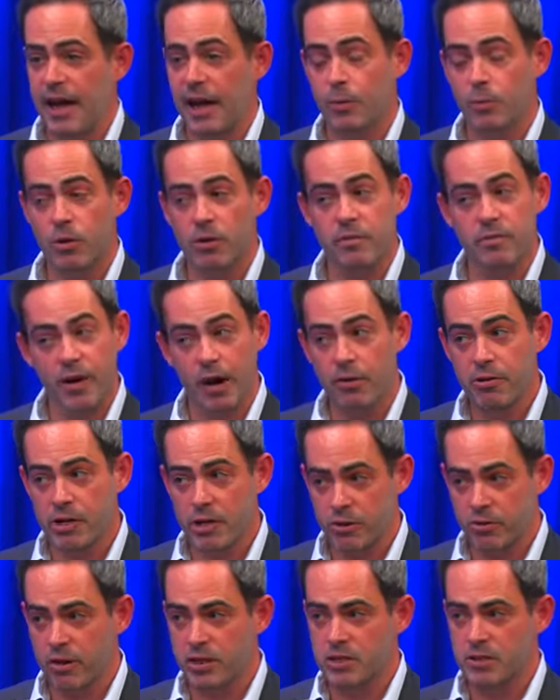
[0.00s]
and we're
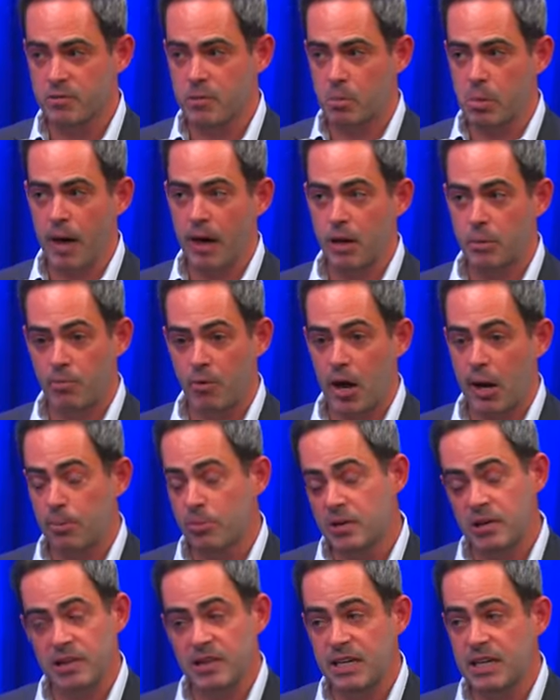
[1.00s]
very aggressive about it.
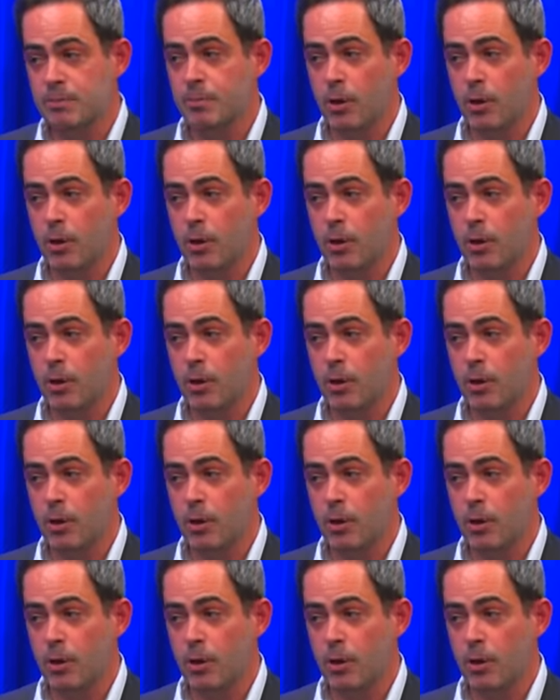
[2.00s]
Probably the